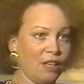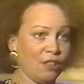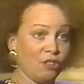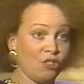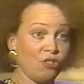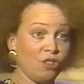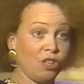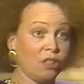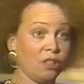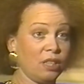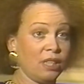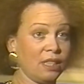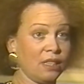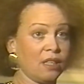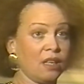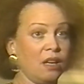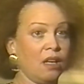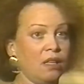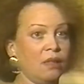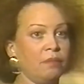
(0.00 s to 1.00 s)
Our struggle
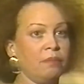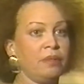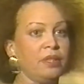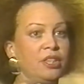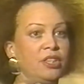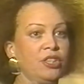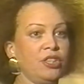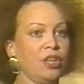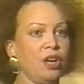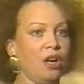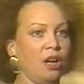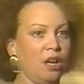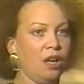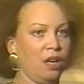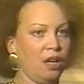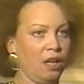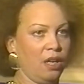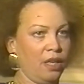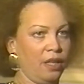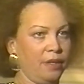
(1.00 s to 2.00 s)
has gone
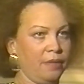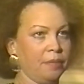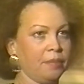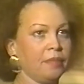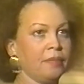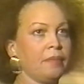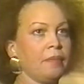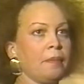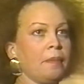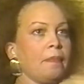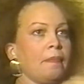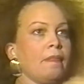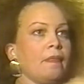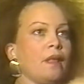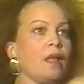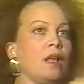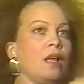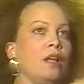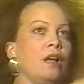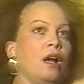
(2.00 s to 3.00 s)
beyond
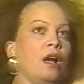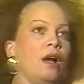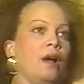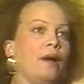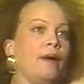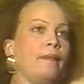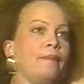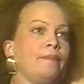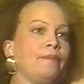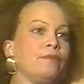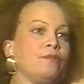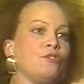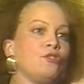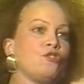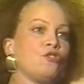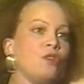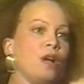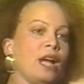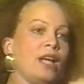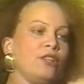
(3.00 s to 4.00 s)
um,
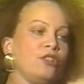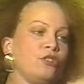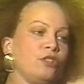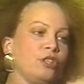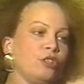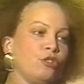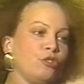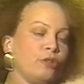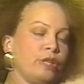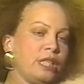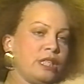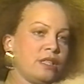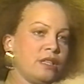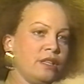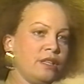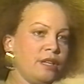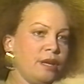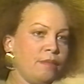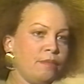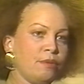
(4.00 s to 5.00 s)
trying to increase
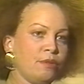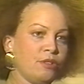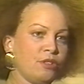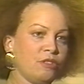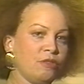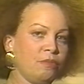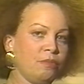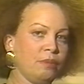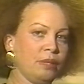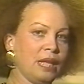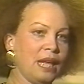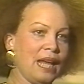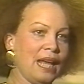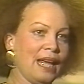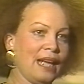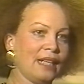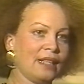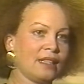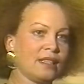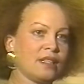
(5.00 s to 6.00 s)
the numbers of
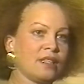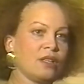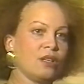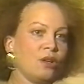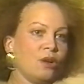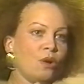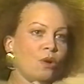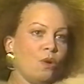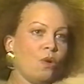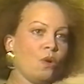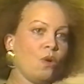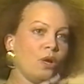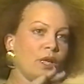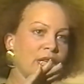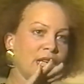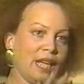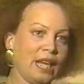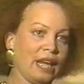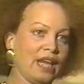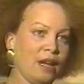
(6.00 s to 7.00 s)
blacks
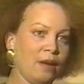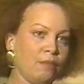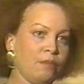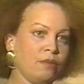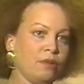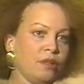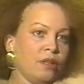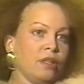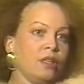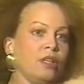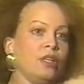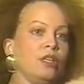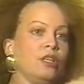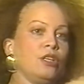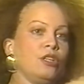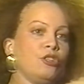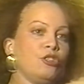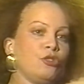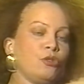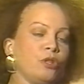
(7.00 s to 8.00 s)
on camera
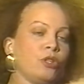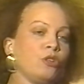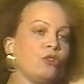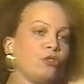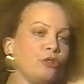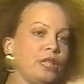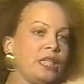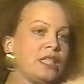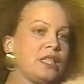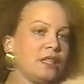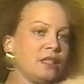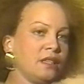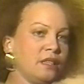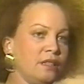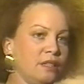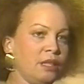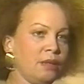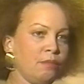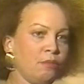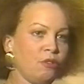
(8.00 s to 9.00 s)
to
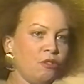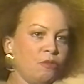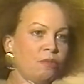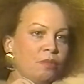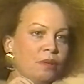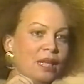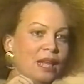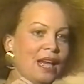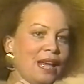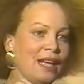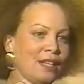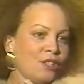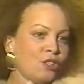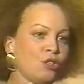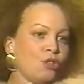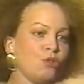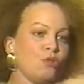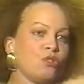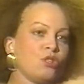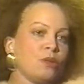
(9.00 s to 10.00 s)
increasing the number of
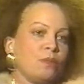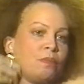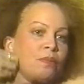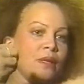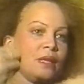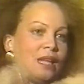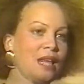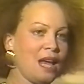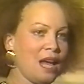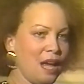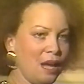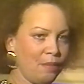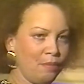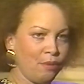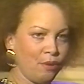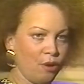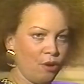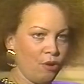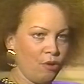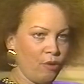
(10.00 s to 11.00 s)
blacks who
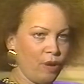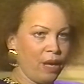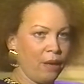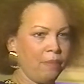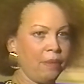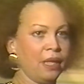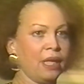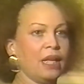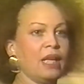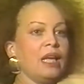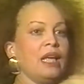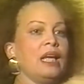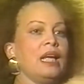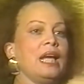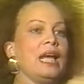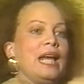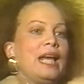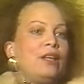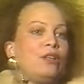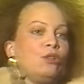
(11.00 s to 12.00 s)
supply programming
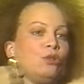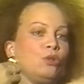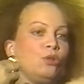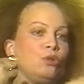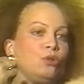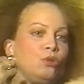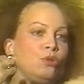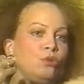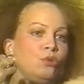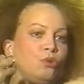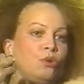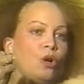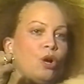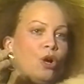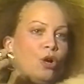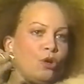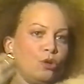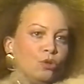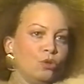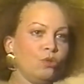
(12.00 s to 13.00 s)
and who
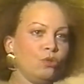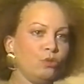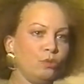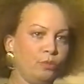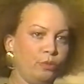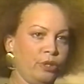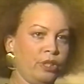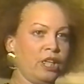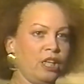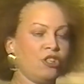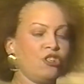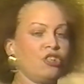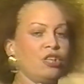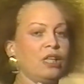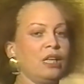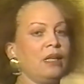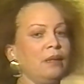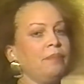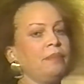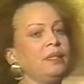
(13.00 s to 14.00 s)
own
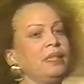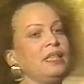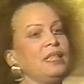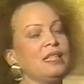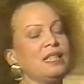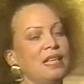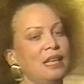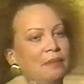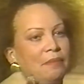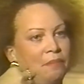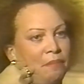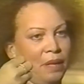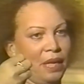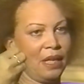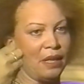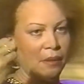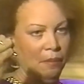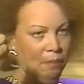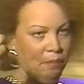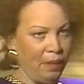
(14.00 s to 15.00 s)
production companies that
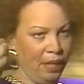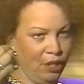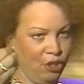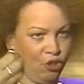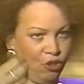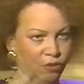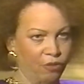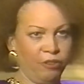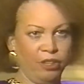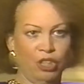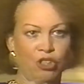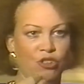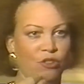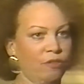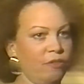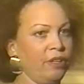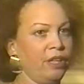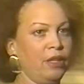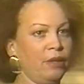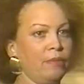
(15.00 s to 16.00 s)
make major
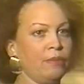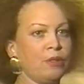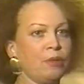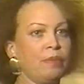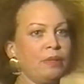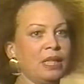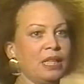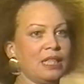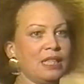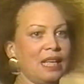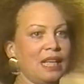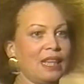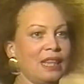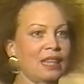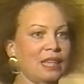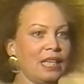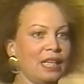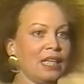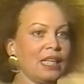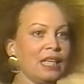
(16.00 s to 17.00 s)
feature films because I
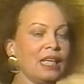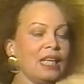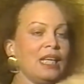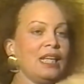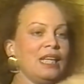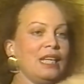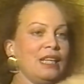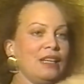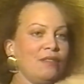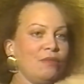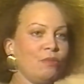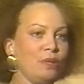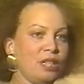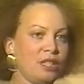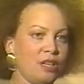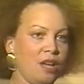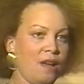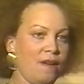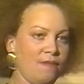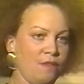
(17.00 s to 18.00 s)
think if we
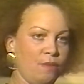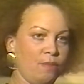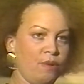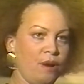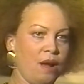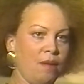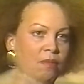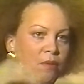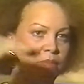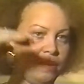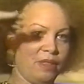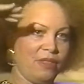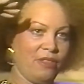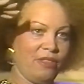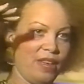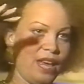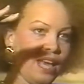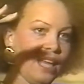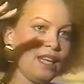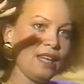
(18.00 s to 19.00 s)
solve the problem
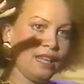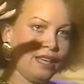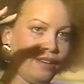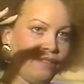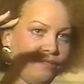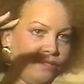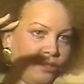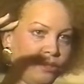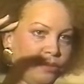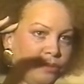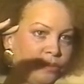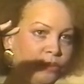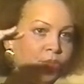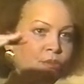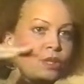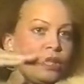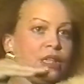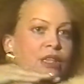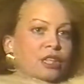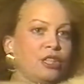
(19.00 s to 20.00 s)
at that level,
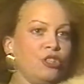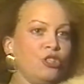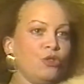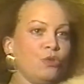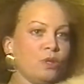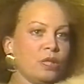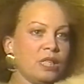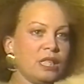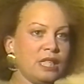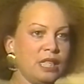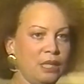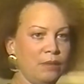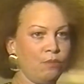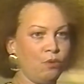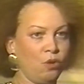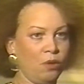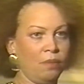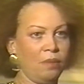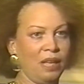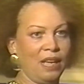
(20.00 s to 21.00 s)
then you will see
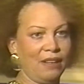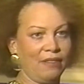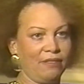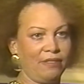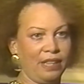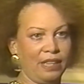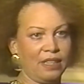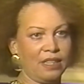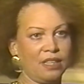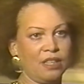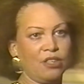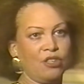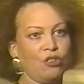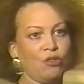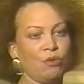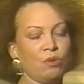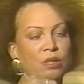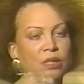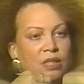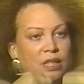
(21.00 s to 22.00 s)
more black
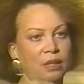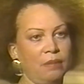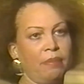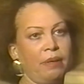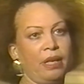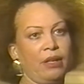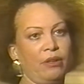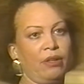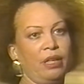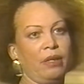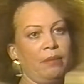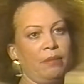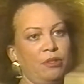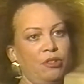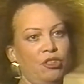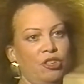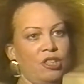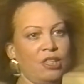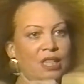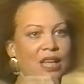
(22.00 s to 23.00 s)
faces, you will see better
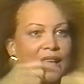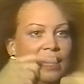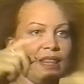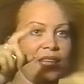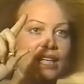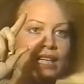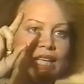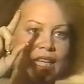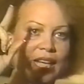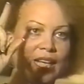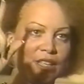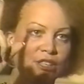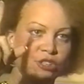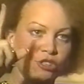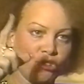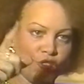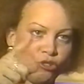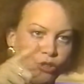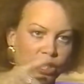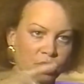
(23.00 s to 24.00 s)
images. I think it has to